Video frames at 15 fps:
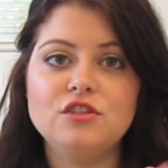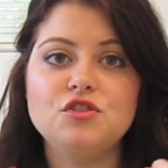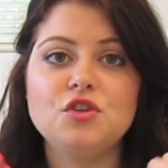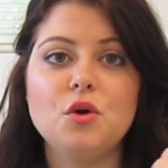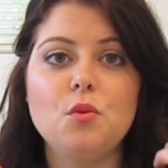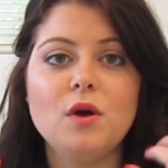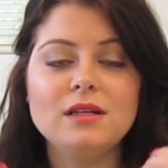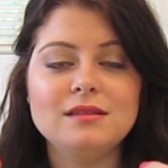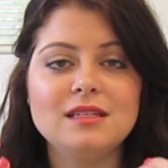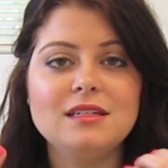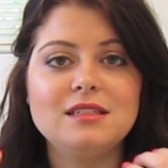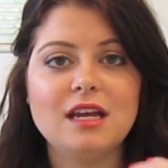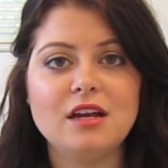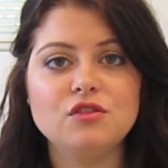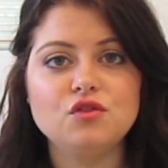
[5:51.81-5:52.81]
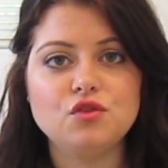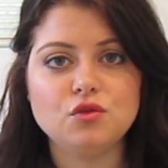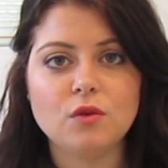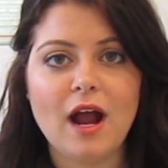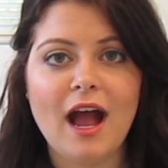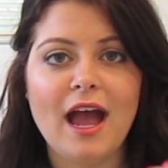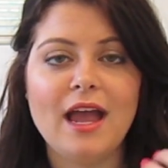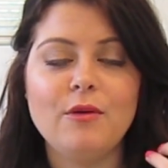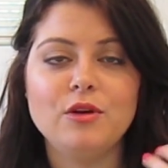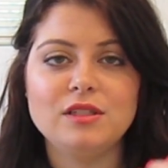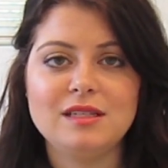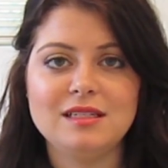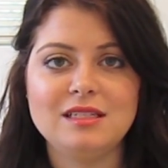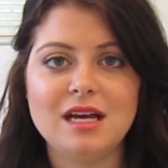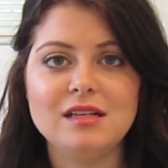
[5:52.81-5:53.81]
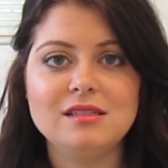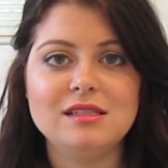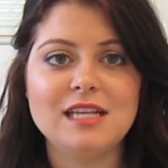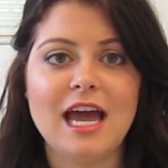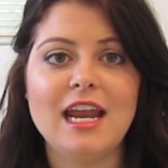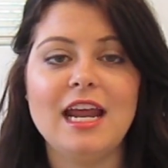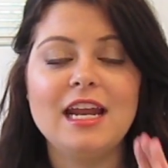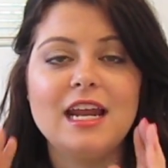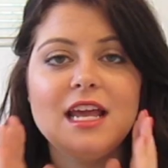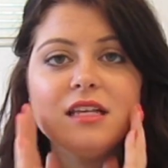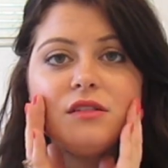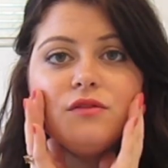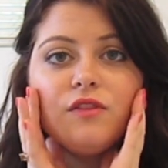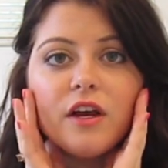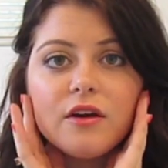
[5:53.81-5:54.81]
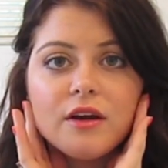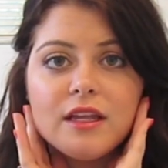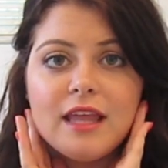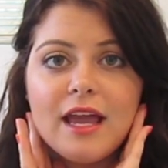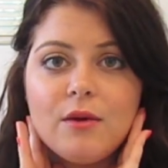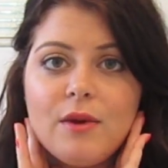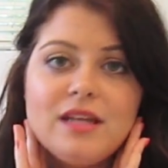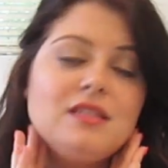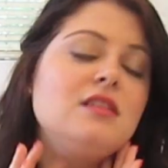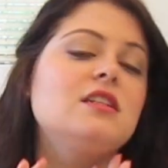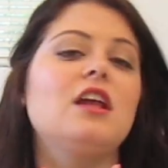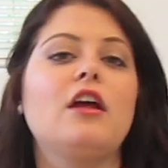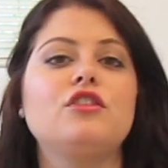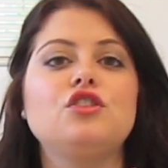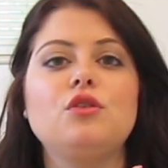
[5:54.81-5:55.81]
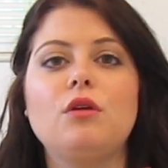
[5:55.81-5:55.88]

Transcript: So once it does dry, once it does set, it is very lightweight to the touch.